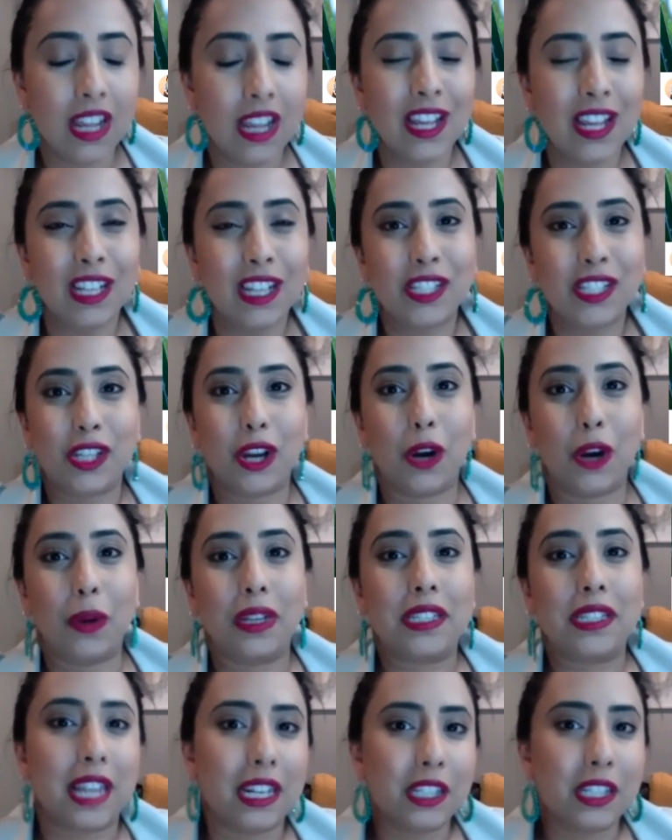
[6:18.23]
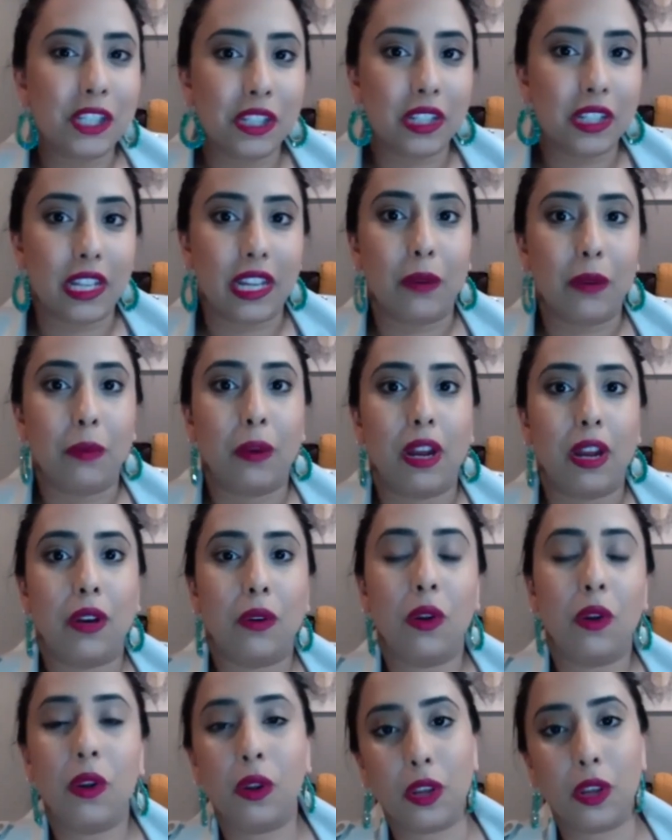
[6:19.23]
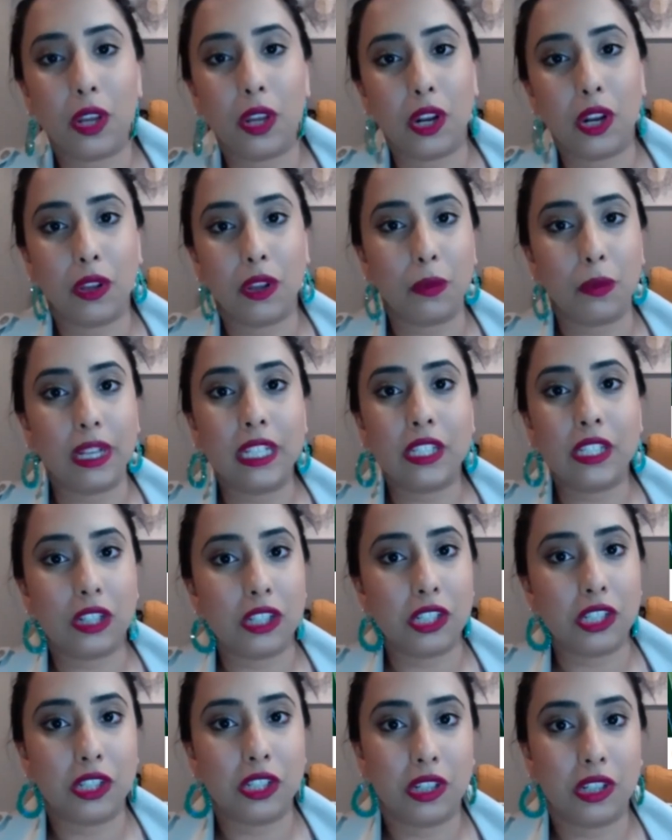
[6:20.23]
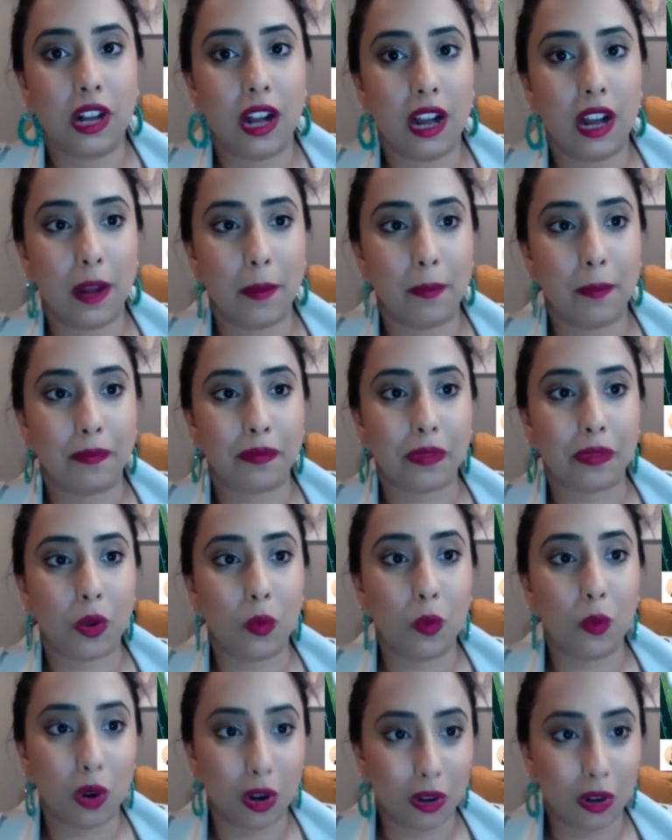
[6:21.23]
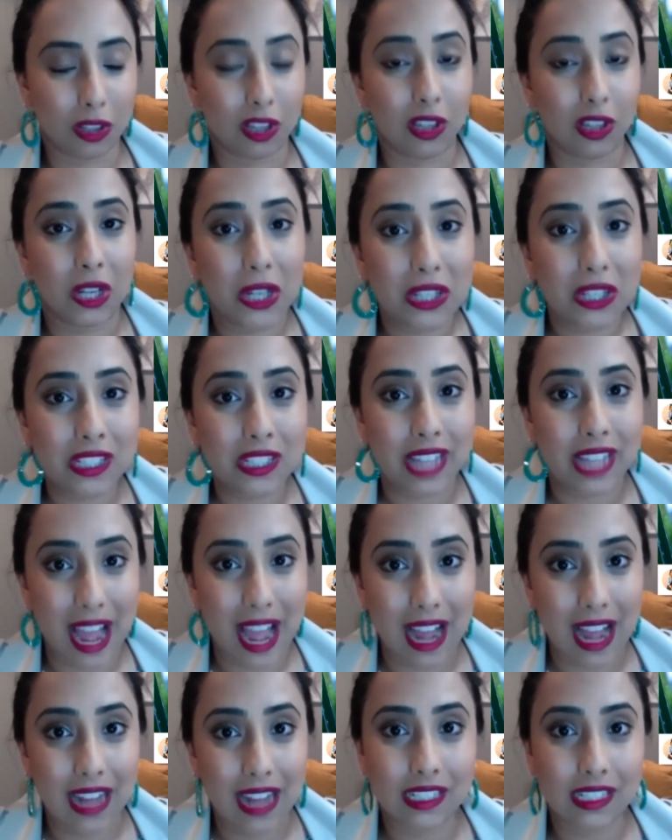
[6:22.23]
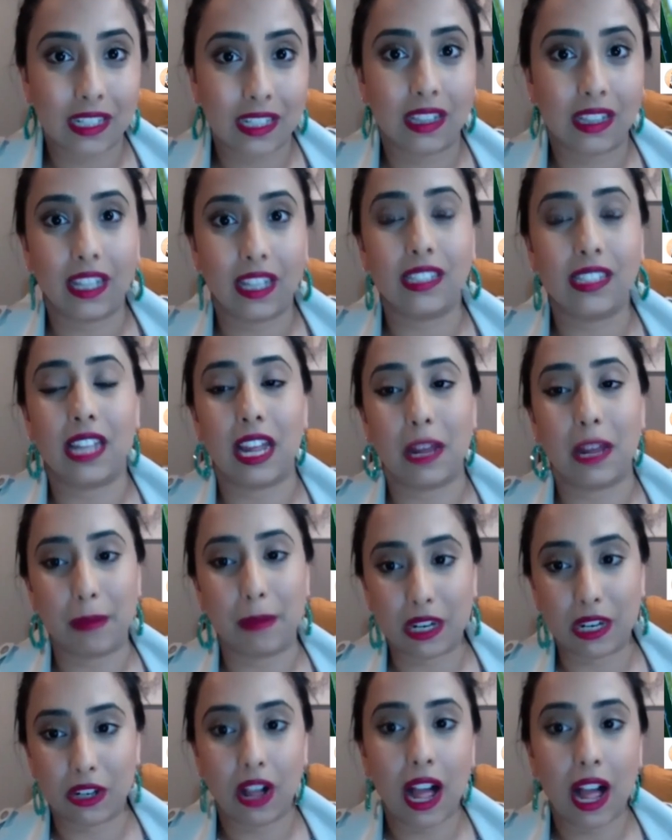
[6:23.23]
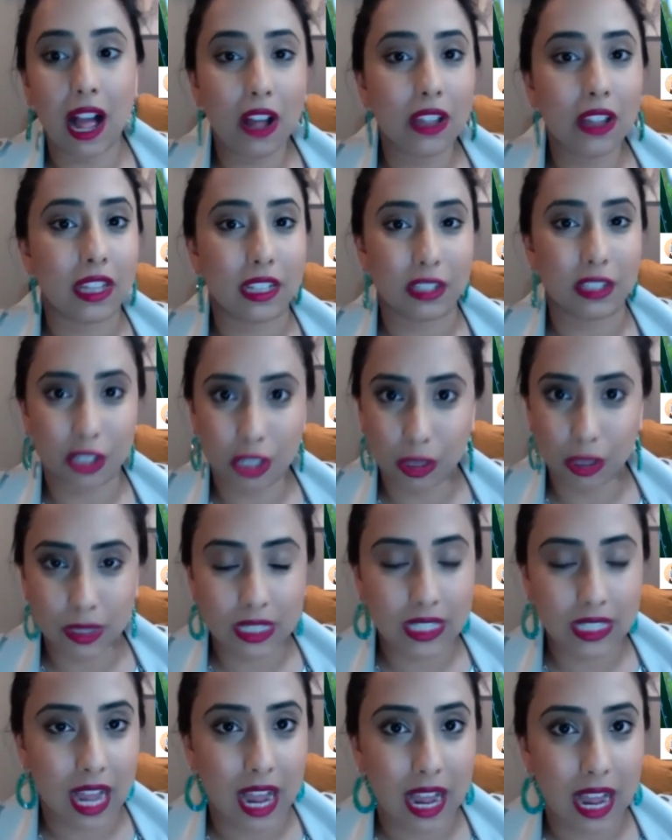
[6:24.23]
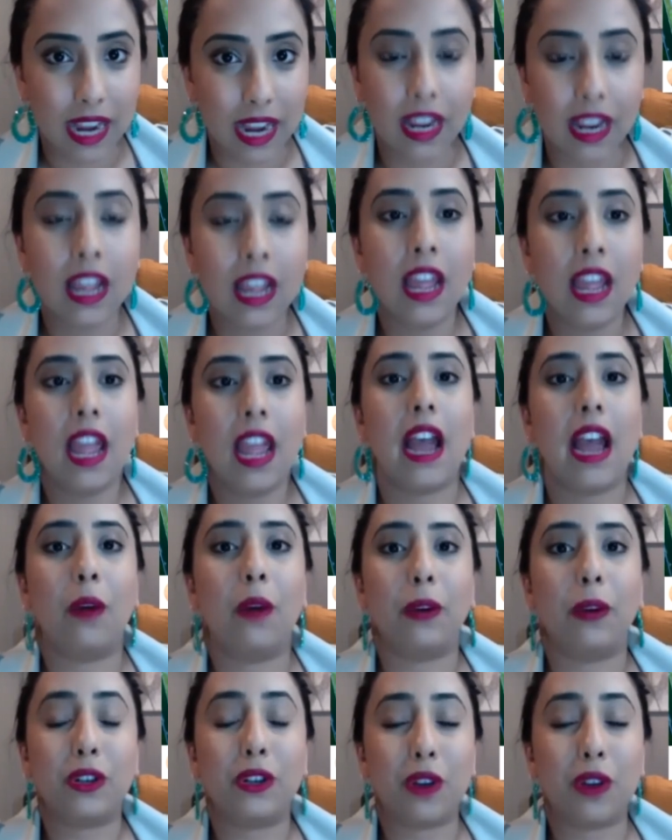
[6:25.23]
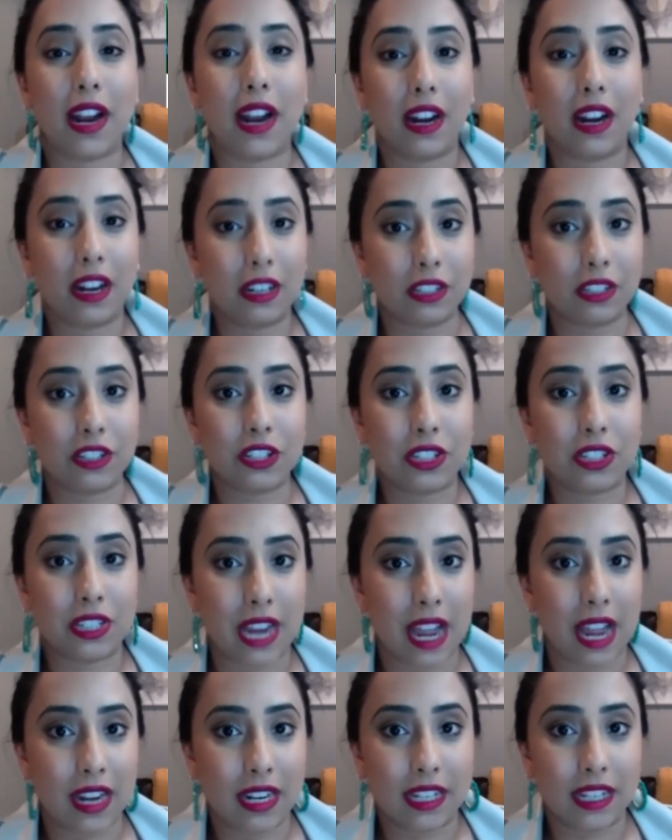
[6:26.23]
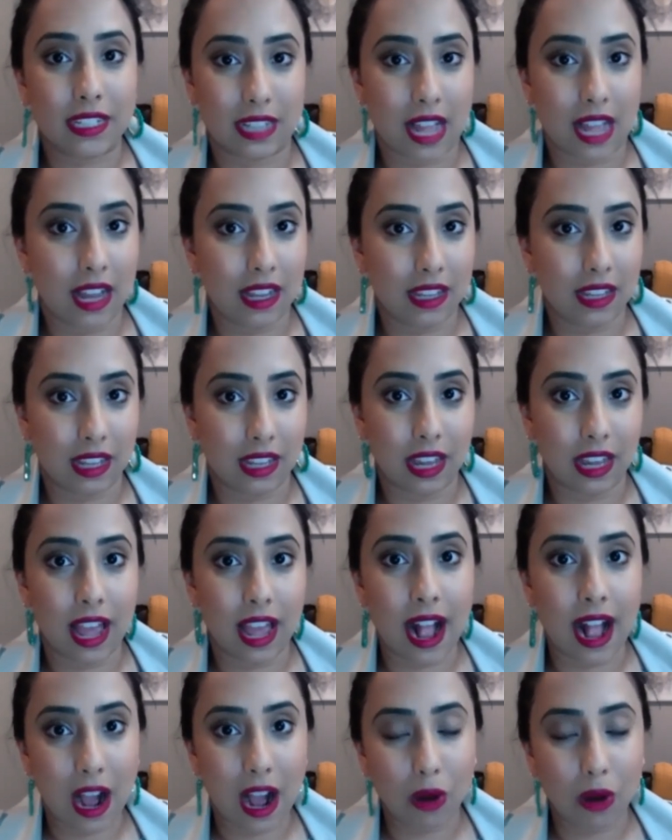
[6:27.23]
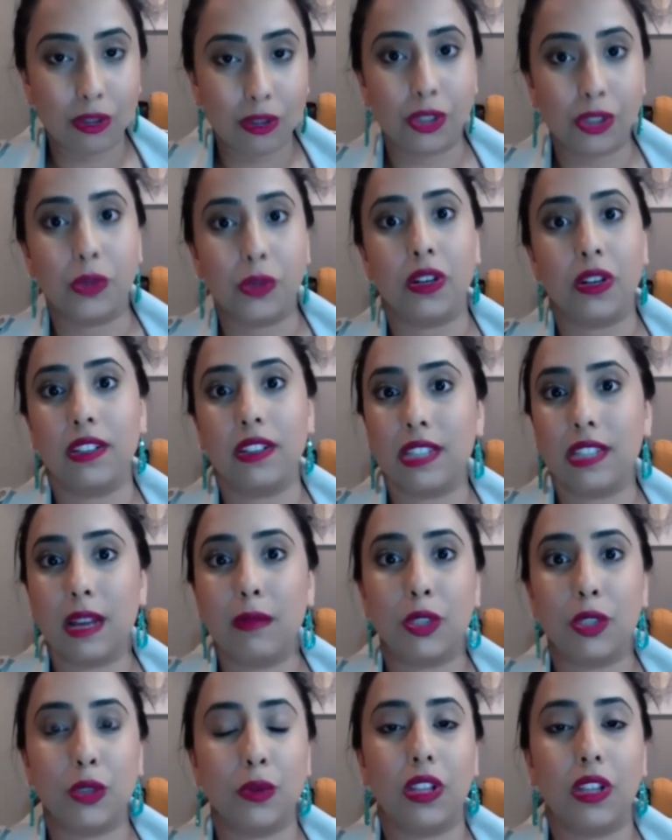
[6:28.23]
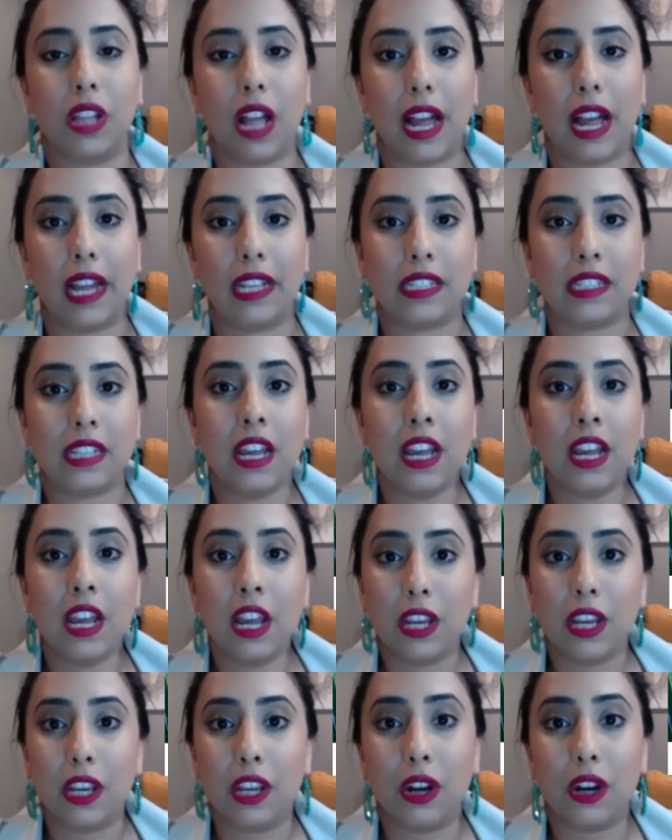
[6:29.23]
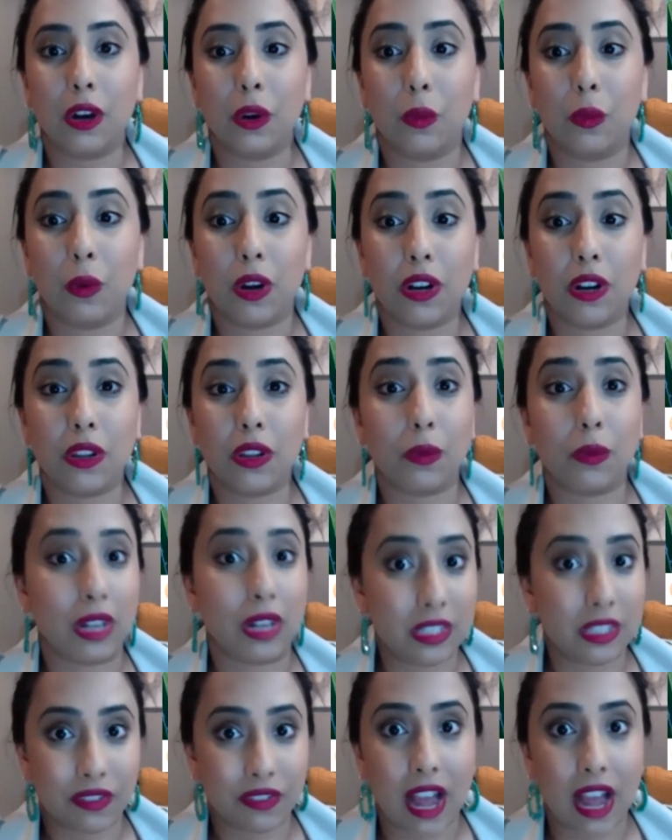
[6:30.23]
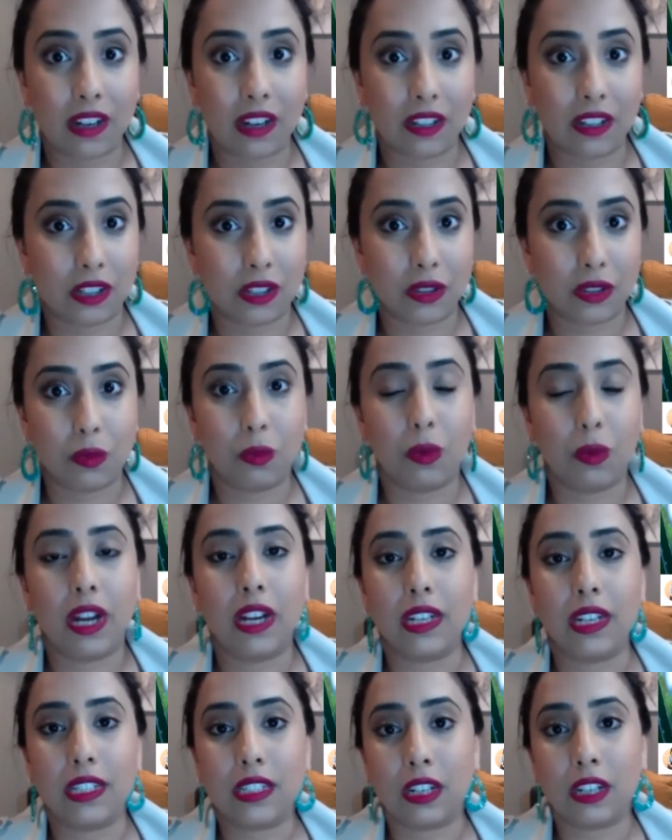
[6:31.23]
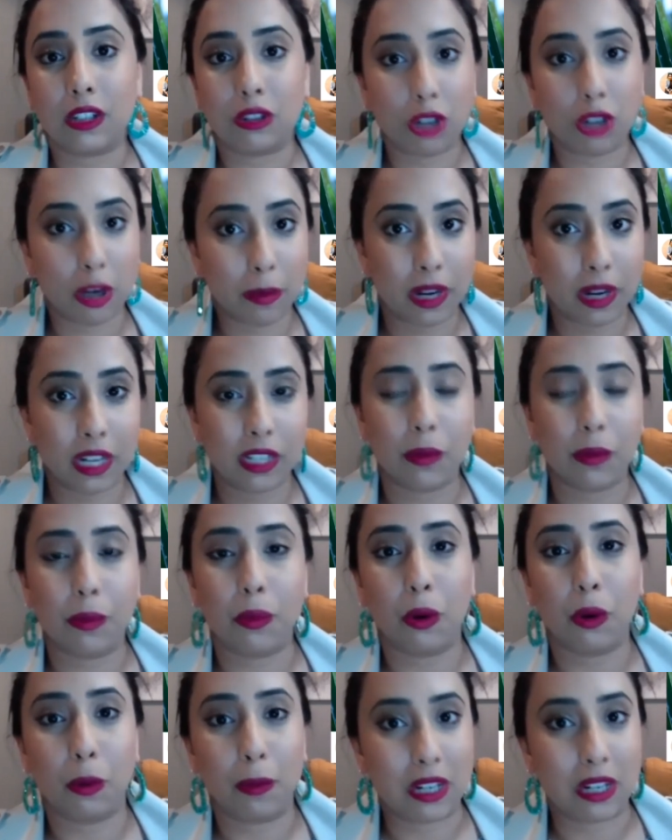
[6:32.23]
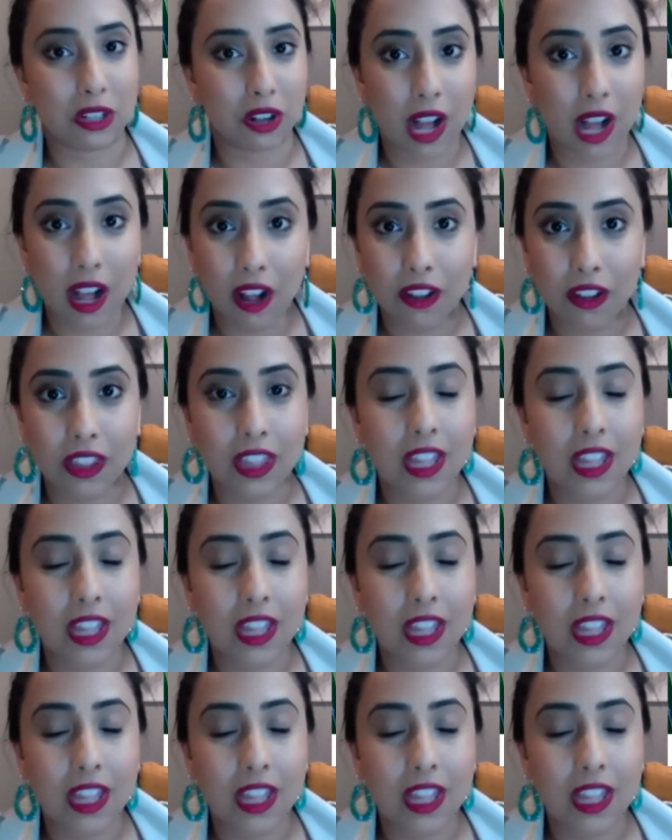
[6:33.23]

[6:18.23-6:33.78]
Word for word: So essentially, when, you know, the research um, world looks at things like mental health and suicide, and we try to understand exactly how to conceptualize, you know, what are the risk factors, what is contributing to poor mental health,